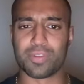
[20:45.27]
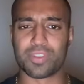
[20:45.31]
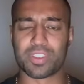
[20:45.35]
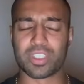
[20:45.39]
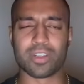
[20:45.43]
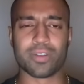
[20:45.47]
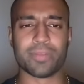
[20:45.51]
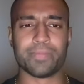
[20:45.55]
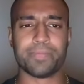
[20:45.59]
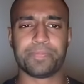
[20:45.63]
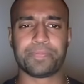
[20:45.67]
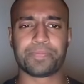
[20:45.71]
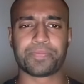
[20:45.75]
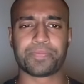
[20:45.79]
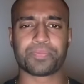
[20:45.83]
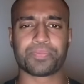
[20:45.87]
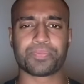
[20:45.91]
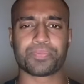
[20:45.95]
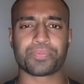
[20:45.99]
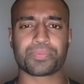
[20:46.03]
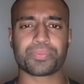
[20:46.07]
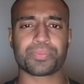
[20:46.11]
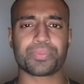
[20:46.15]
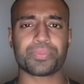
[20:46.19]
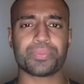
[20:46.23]
So
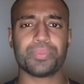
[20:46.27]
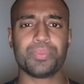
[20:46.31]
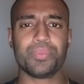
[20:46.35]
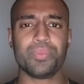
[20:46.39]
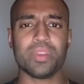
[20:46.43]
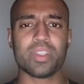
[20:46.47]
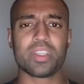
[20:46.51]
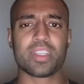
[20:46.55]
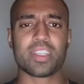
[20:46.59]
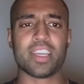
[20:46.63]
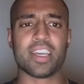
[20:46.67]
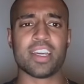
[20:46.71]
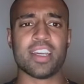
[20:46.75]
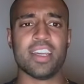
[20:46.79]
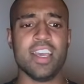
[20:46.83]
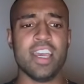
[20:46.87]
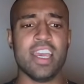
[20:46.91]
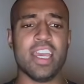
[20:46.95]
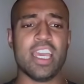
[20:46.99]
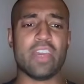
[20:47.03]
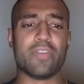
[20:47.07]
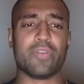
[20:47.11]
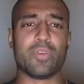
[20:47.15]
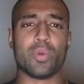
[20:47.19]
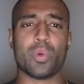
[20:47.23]
yeah,
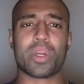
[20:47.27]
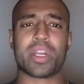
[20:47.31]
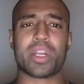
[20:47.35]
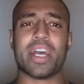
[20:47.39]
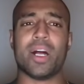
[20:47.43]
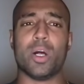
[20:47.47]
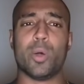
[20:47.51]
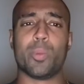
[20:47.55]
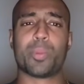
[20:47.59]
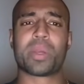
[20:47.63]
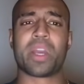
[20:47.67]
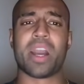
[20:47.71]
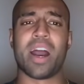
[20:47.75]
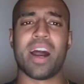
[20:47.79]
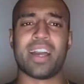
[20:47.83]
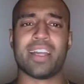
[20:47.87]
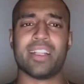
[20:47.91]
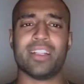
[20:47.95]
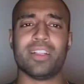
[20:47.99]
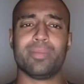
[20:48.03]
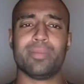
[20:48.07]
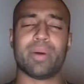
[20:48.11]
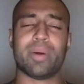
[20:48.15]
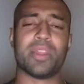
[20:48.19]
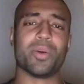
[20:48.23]
if you want to help
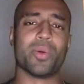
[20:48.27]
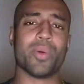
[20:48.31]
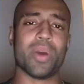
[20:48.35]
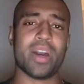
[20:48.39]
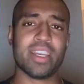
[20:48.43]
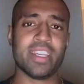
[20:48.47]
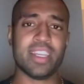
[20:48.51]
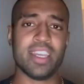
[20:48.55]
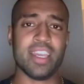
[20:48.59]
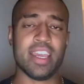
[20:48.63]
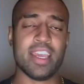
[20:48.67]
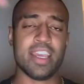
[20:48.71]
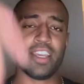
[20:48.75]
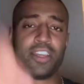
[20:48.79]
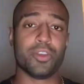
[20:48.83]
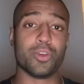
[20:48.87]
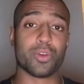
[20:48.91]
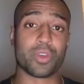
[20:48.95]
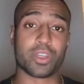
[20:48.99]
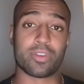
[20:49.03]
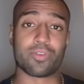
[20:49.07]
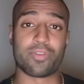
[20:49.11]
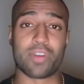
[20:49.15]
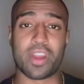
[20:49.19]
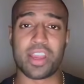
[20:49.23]
Kyle, by the way, you
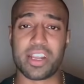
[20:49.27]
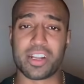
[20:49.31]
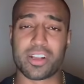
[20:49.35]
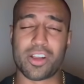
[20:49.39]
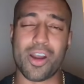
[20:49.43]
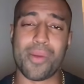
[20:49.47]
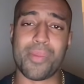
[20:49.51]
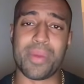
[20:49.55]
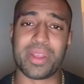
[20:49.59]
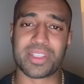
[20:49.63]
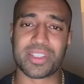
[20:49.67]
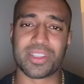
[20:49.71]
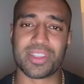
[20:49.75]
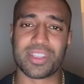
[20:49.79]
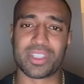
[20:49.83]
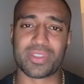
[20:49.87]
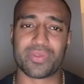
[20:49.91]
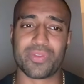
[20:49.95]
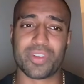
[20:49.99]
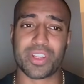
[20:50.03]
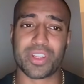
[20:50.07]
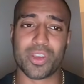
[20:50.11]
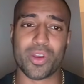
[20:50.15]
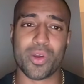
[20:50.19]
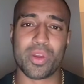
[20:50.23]
can write a comment on this
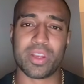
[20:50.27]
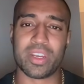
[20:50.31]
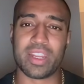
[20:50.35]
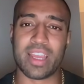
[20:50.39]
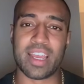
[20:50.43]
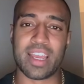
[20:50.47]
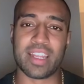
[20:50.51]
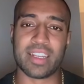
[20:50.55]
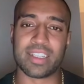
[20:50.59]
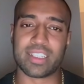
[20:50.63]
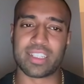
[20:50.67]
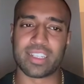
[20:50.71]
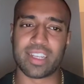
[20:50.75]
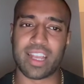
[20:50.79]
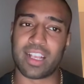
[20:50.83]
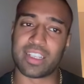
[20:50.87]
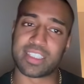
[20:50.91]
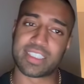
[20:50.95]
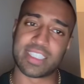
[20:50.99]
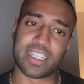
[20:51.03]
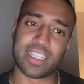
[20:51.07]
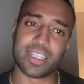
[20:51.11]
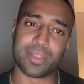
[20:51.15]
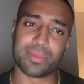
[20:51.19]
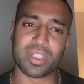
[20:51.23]
video and I'll
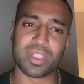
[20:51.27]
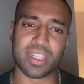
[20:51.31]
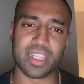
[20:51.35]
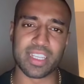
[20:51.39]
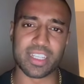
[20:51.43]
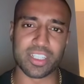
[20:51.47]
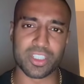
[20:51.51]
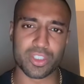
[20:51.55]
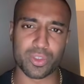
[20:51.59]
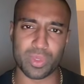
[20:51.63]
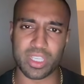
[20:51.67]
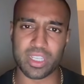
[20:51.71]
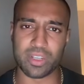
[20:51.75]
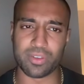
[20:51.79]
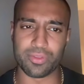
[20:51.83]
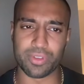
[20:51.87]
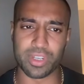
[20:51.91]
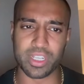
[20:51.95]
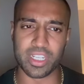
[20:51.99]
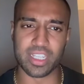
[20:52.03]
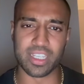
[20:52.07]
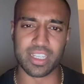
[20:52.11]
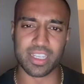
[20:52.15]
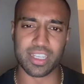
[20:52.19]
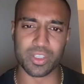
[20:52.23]
send him the link so he can
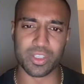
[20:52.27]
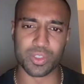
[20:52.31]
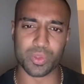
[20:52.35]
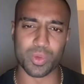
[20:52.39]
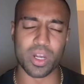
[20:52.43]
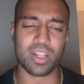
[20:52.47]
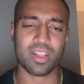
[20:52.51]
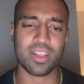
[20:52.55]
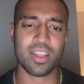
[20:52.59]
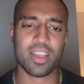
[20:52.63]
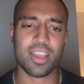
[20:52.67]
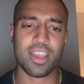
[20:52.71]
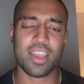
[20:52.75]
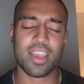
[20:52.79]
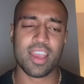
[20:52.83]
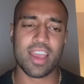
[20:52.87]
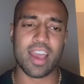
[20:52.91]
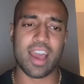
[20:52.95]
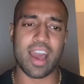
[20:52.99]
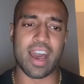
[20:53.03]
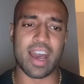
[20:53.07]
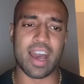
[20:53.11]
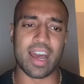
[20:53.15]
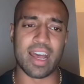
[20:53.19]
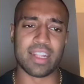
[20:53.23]
read it as well.
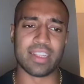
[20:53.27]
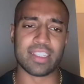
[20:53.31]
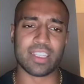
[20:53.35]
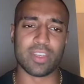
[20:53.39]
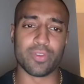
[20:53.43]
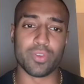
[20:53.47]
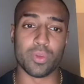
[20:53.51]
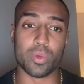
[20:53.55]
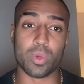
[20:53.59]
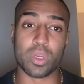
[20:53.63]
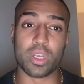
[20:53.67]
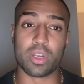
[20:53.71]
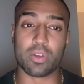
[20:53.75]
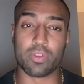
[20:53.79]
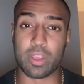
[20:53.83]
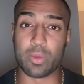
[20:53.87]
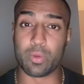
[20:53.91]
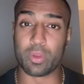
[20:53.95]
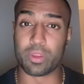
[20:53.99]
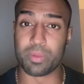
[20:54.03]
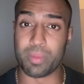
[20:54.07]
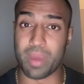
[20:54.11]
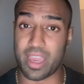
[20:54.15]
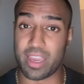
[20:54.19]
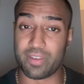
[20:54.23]
And if you agree
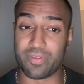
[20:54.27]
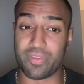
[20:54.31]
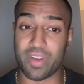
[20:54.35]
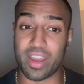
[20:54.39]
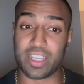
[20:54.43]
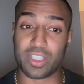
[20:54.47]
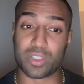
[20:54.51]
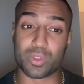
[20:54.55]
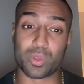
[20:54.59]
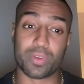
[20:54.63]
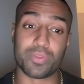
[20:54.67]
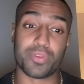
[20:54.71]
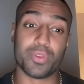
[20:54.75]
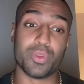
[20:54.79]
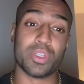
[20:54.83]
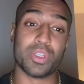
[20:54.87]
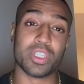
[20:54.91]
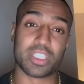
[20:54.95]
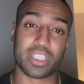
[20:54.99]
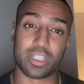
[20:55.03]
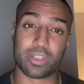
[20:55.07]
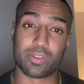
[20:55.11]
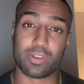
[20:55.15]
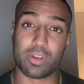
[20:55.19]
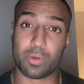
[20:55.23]
with my advice or if you
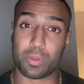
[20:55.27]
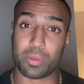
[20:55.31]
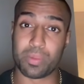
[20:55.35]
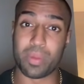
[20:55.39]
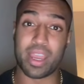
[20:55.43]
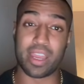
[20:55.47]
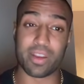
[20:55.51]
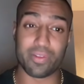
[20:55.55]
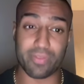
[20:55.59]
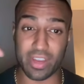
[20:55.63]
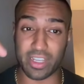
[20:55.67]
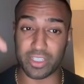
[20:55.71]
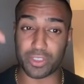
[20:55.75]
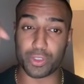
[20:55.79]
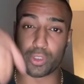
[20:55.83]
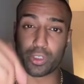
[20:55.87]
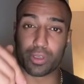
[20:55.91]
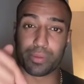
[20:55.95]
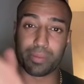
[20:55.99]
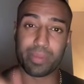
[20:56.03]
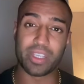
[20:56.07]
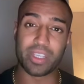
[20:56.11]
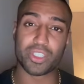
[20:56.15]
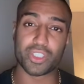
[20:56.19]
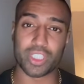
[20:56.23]
disagree with my advice, you
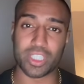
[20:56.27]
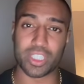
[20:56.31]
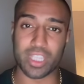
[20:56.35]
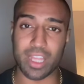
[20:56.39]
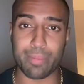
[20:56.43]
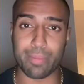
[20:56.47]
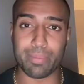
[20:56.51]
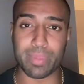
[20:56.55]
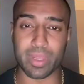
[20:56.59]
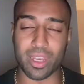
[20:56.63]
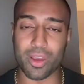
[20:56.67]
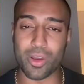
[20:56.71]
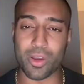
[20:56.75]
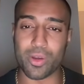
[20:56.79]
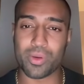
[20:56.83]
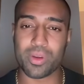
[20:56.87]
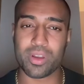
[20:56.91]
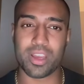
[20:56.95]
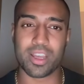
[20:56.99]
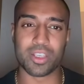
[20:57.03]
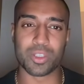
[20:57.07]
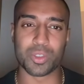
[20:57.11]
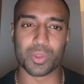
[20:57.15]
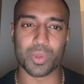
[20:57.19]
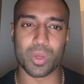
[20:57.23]
can mention that below
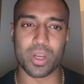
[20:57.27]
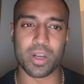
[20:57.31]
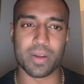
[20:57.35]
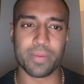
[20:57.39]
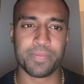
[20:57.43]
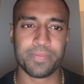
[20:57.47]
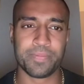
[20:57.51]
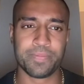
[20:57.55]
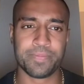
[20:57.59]
as well.